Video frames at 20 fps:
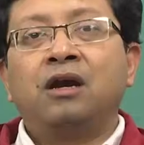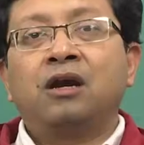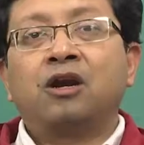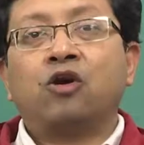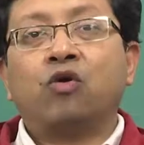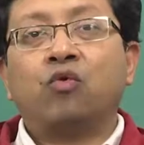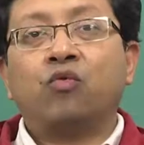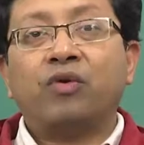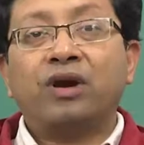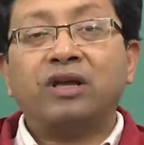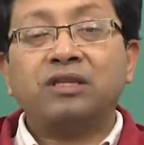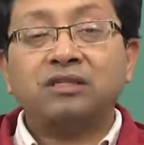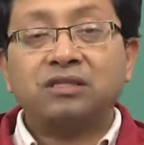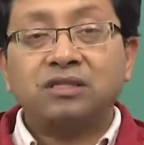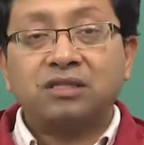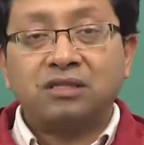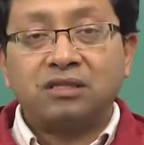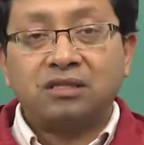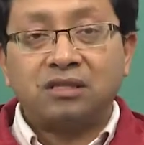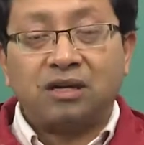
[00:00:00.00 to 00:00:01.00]
Now,
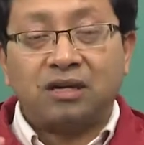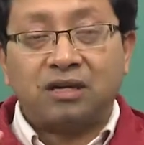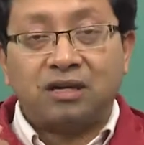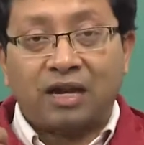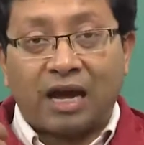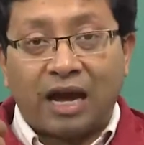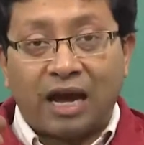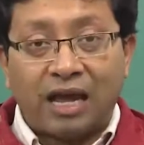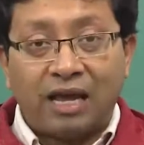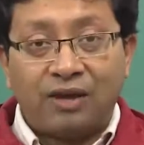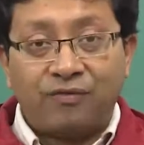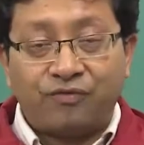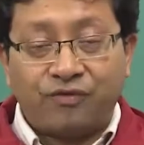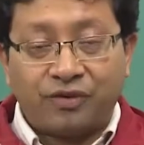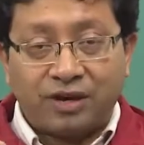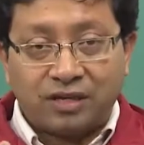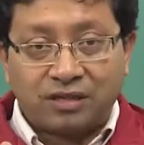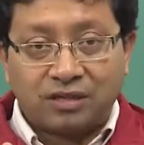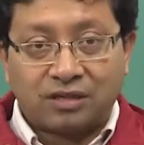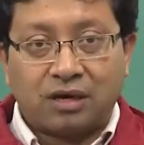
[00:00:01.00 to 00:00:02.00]
once the die
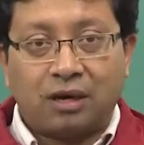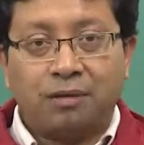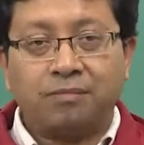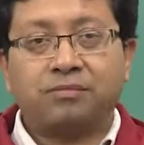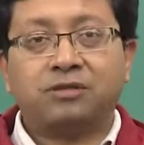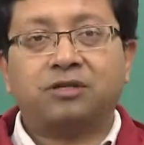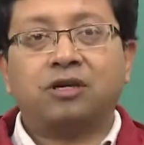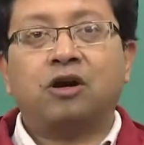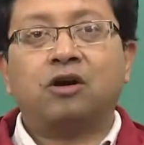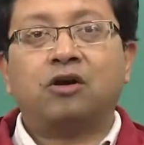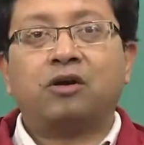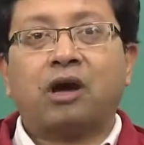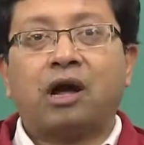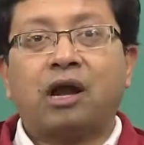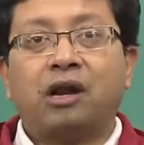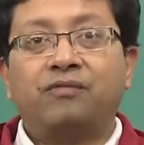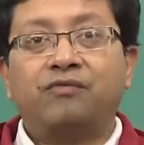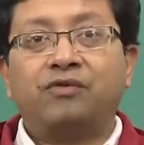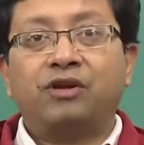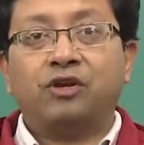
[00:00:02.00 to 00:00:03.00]
face comes out
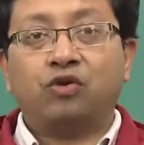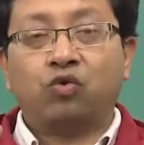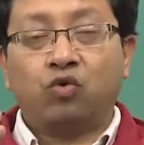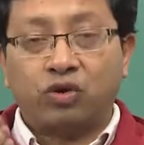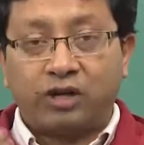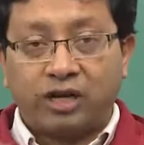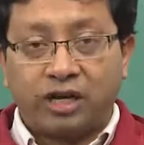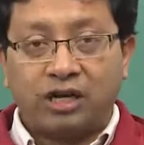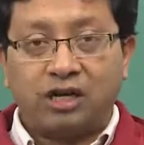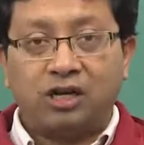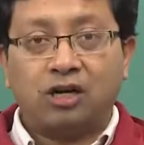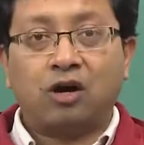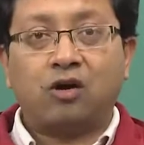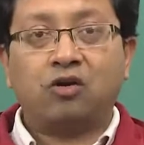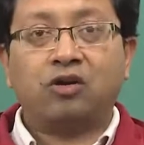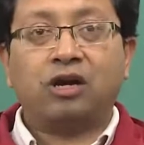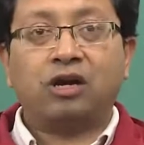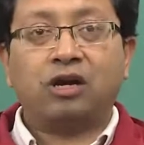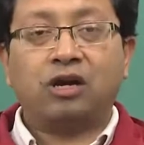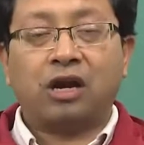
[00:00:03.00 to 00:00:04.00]
and we note it
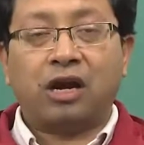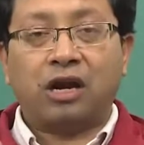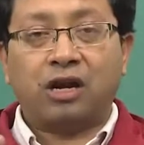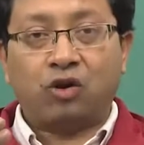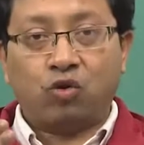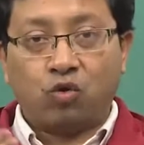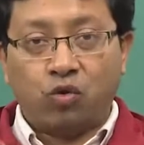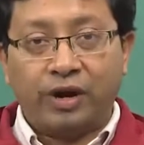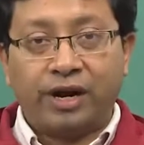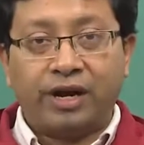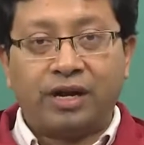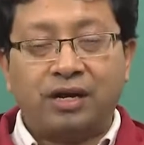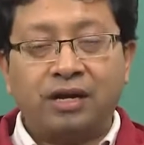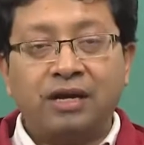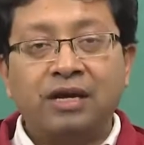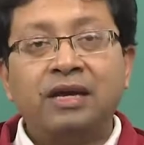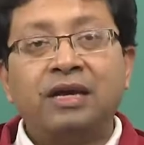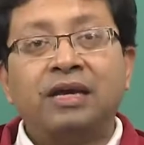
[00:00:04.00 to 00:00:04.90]
down and know it,